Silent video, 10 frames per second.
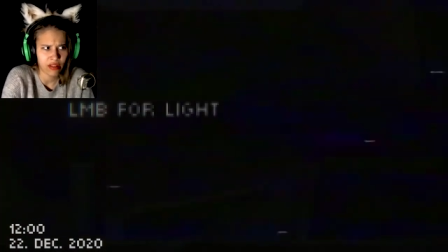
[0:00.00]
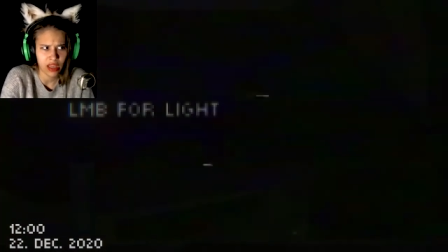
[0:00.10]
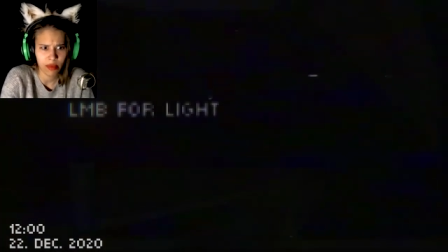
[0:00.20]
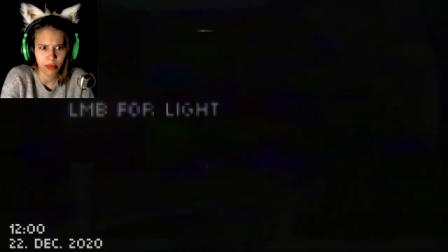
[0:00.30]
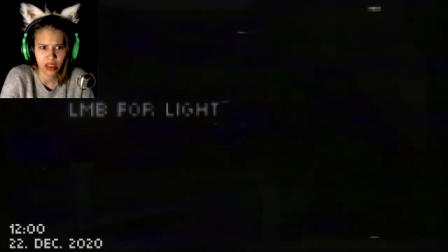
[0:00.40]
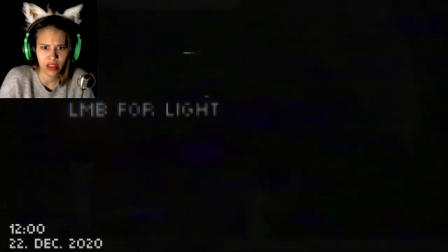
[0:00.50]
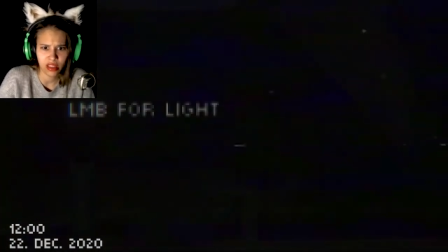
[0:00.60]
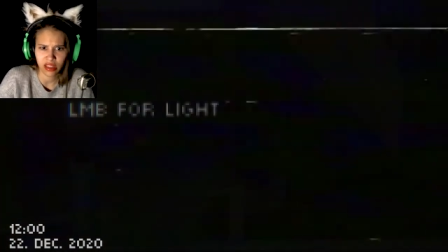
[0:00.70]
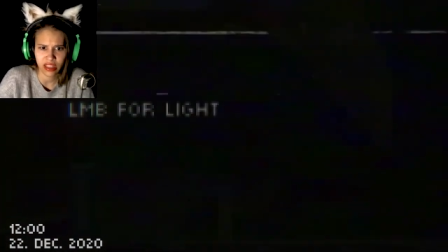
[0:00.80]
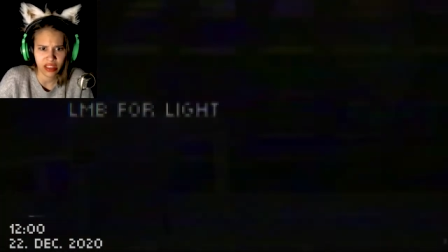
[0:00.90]

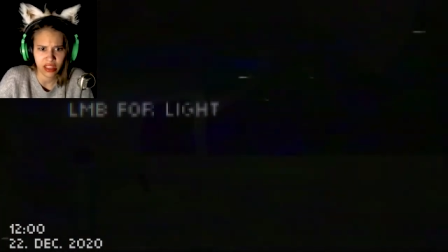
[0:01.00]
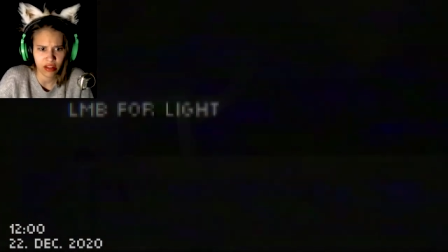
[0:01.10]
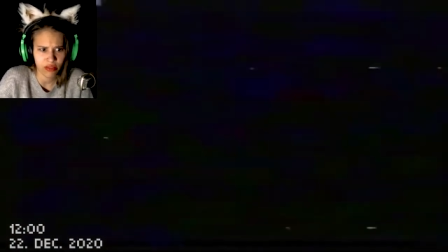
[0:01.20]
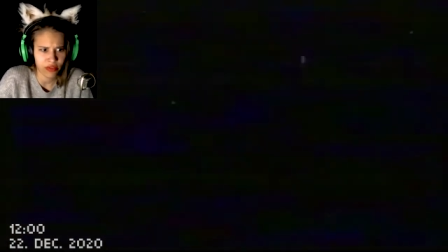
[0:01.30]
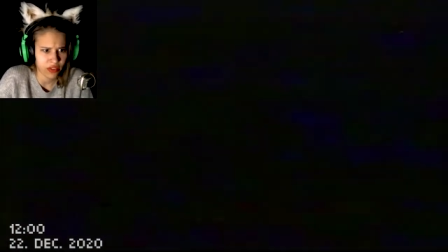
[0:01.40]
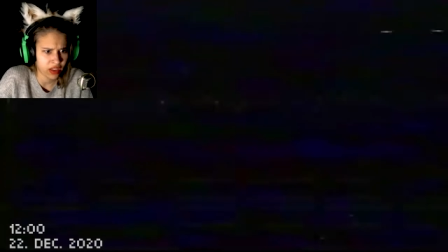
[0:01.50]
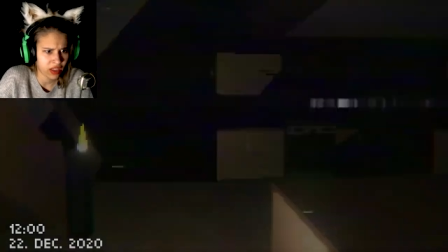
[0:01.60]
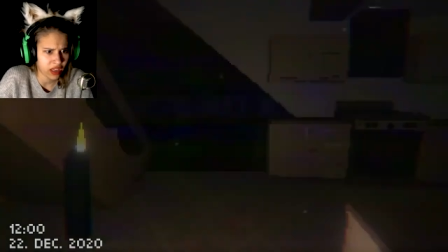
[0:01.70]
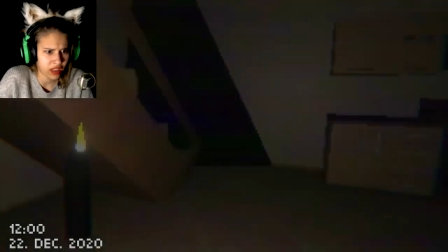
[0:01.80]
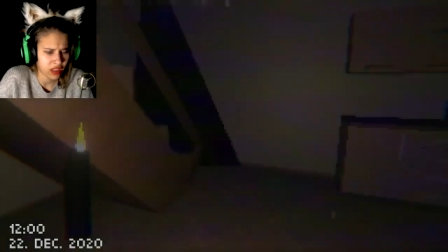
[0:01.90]
Freak
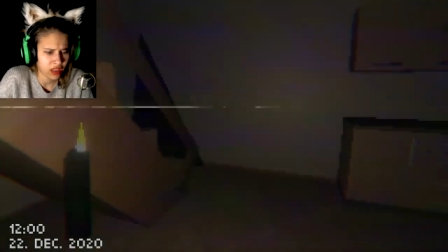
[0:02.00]
that.